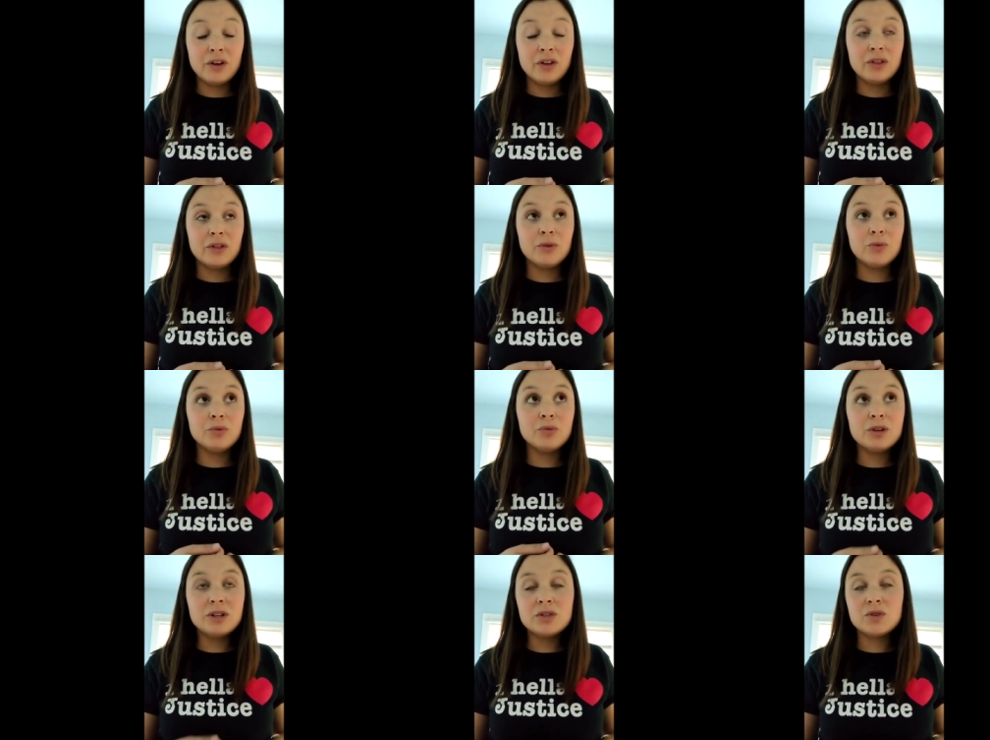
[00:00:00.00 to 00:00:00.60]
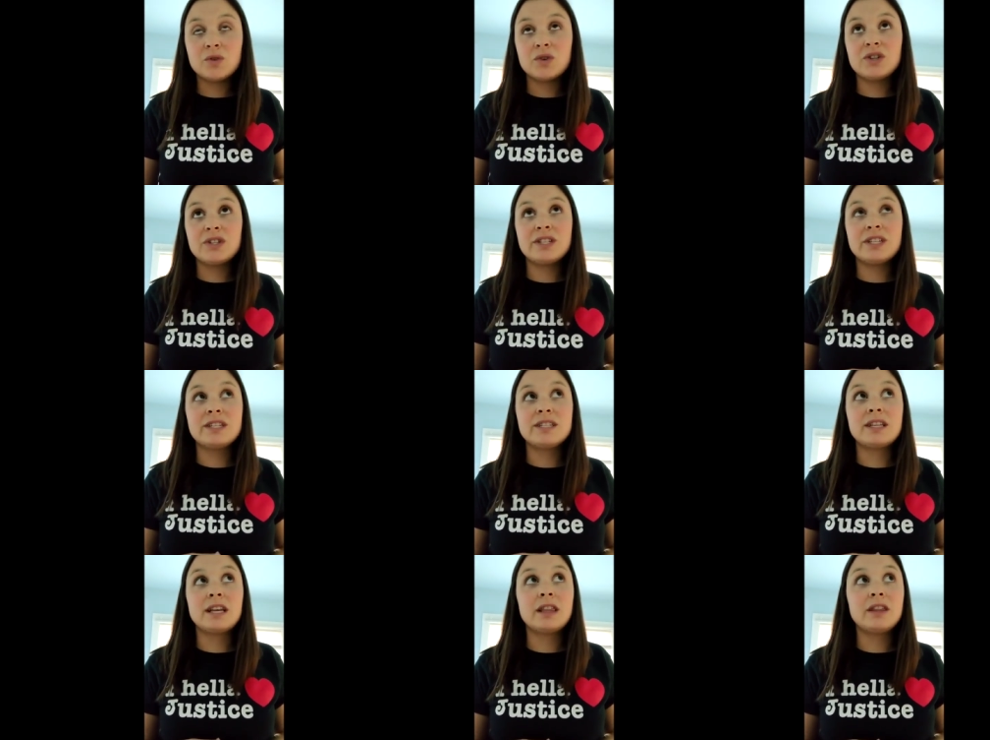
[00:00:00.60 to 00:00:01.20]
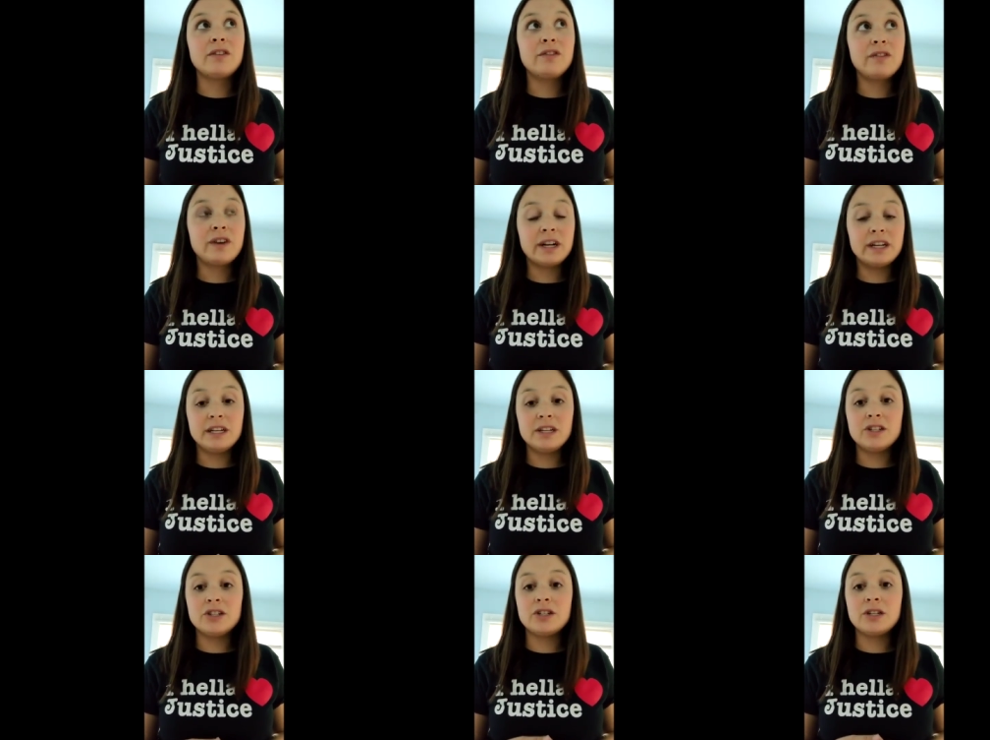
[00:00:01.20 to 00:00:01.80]
the resources and the
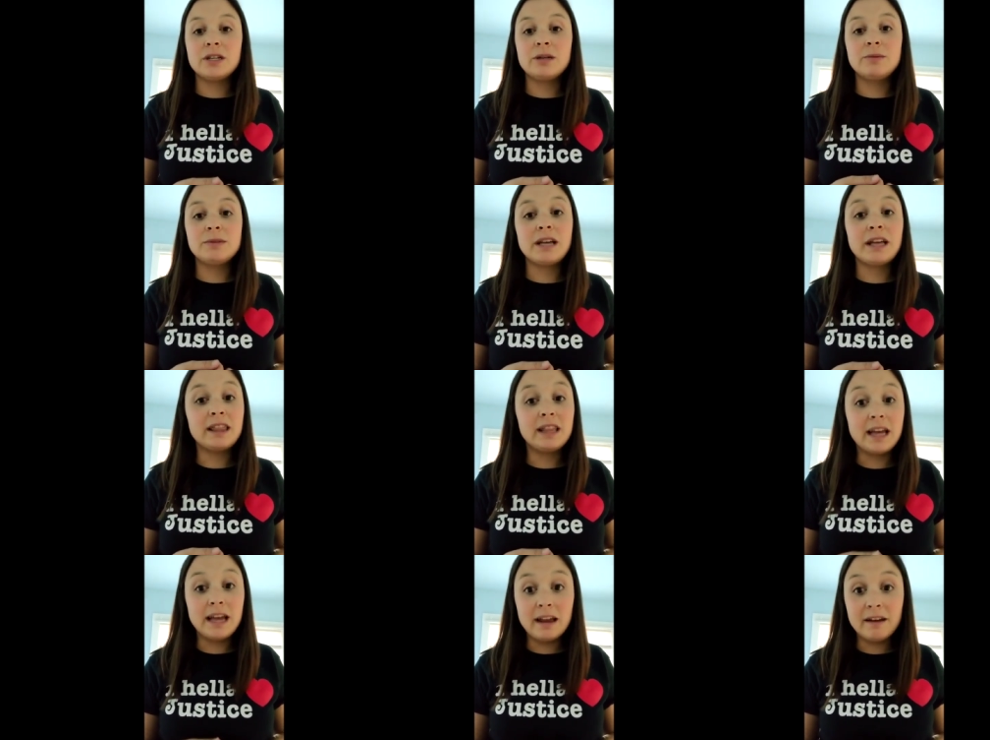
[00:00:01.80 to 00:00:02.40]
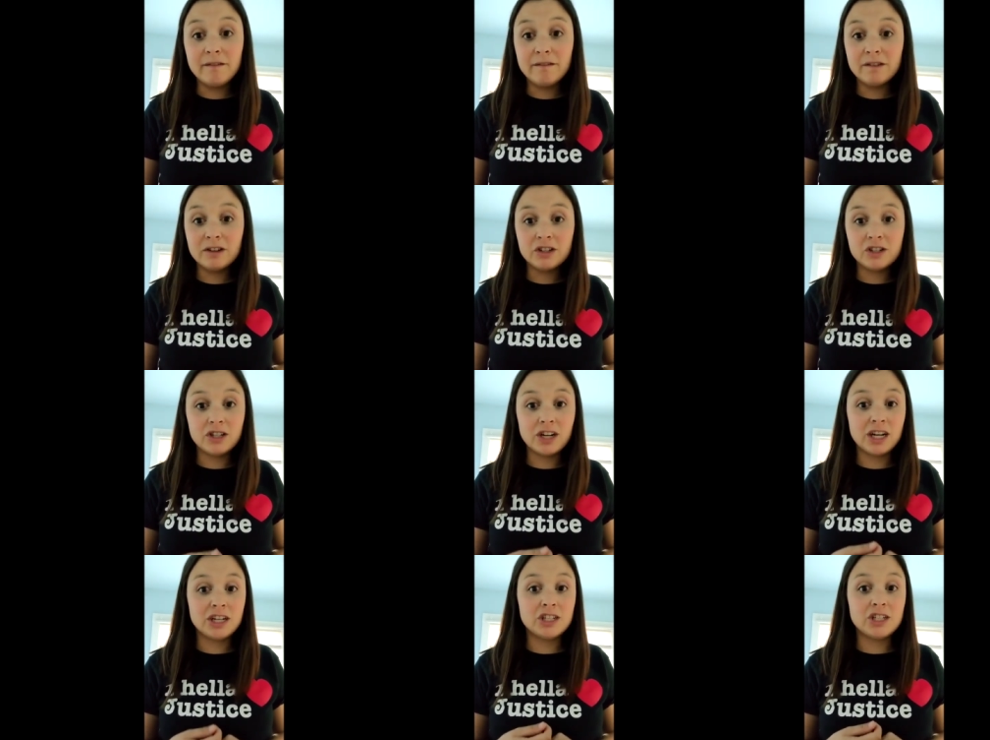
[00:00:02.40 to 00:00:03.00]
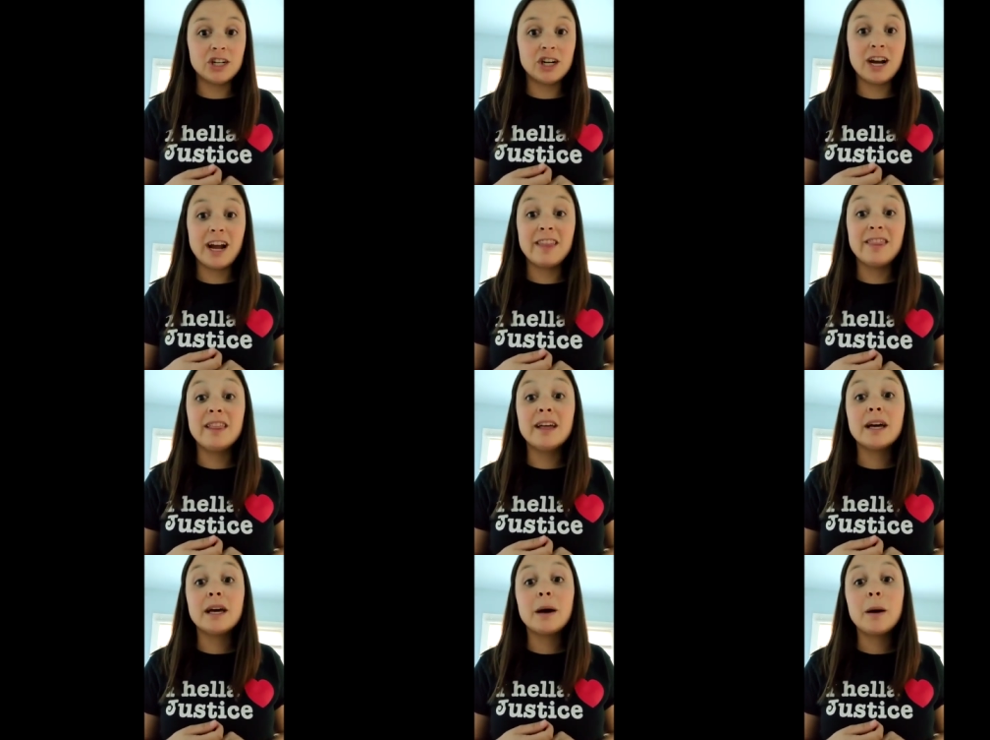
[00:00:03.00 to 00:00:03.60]
funding streams and the infrastructure
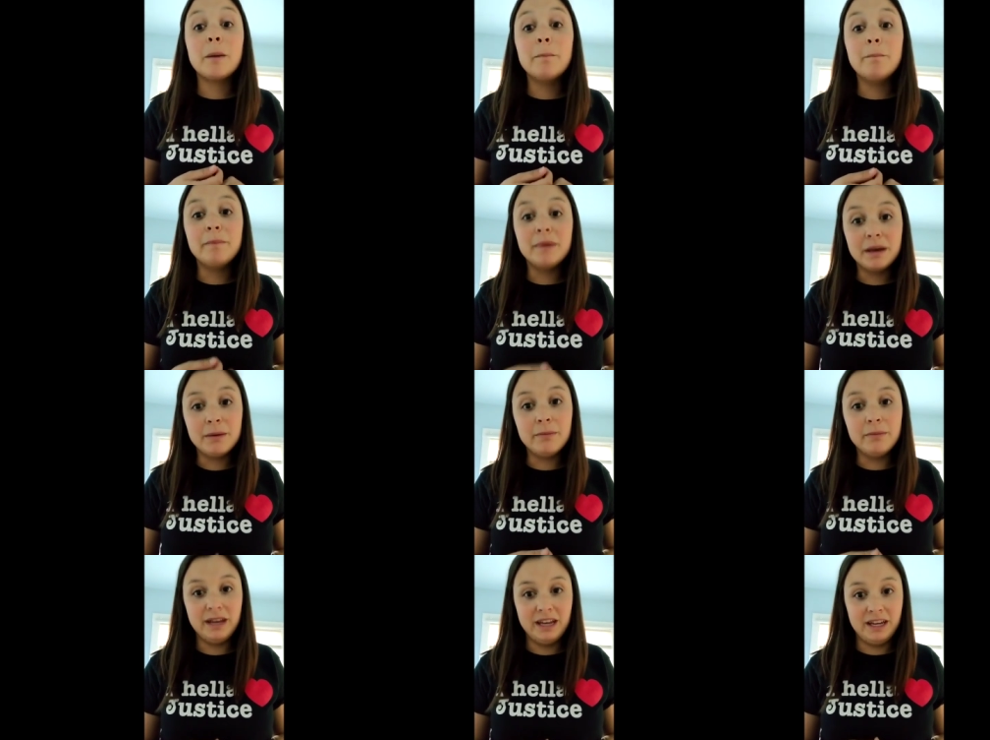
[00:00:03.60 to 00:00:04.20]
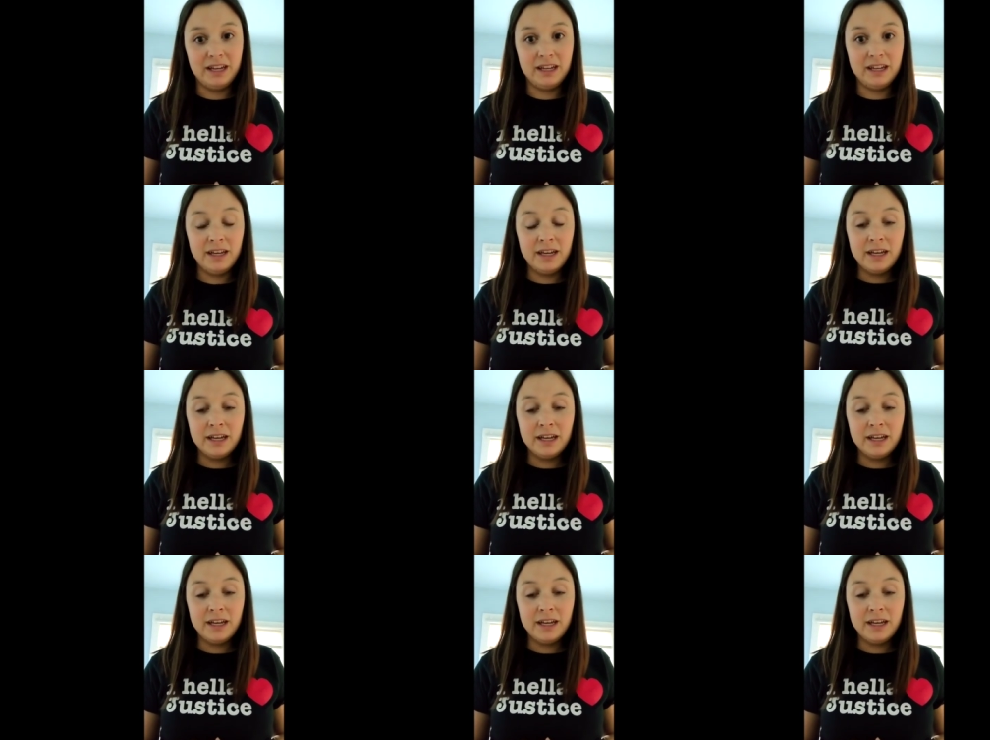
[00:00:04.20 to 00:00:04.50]
and the commitment